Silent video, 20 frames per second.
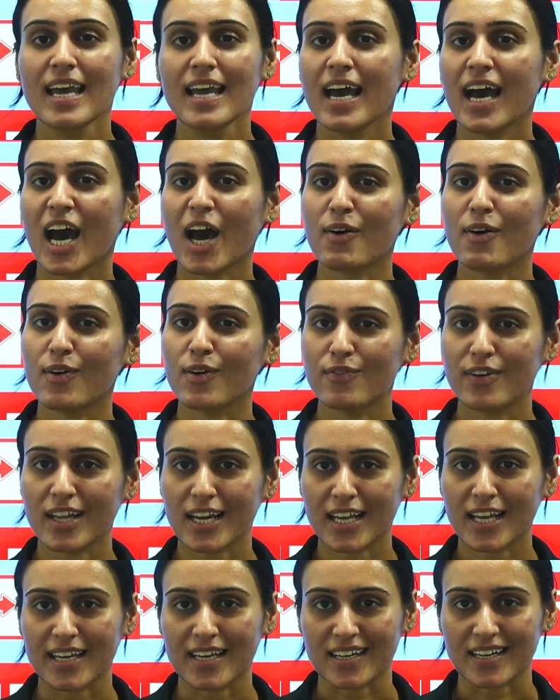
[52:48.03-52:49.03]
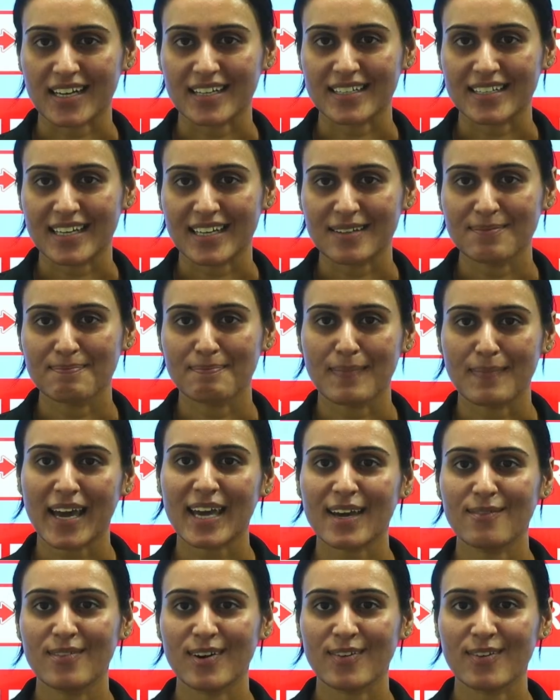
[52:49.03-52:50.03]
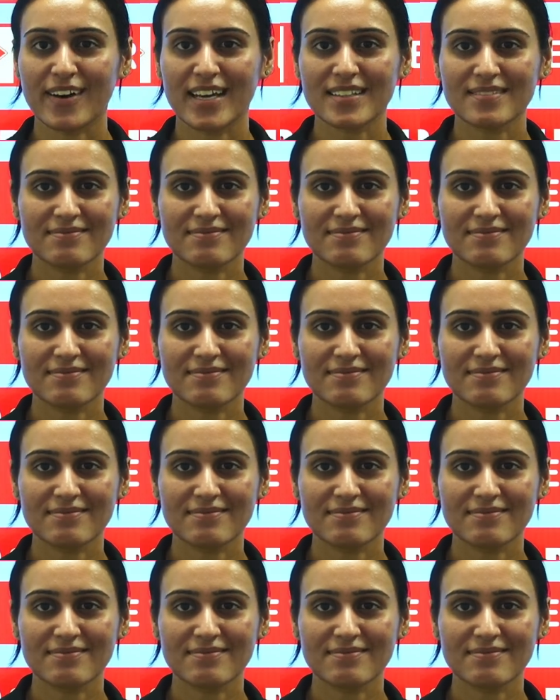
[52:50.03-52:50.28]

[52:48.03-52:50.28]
Have a very great day. Bye, everyone.